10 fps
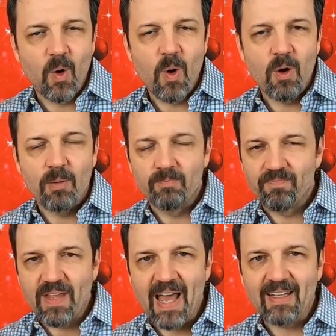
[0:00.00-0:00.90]

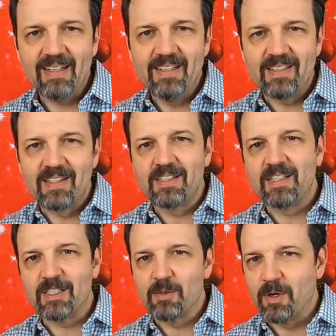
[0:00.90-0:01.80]
or at least the
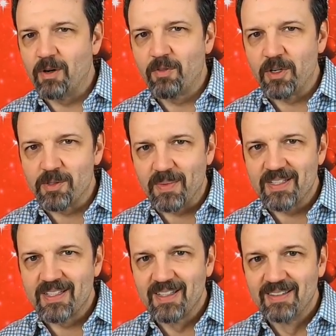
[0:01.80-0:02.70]
sixth beer of
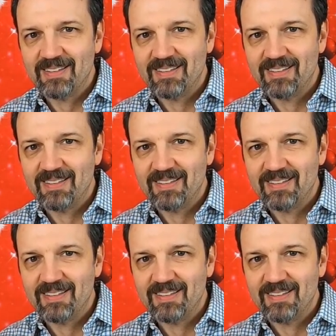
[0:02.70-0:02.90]
Christmas.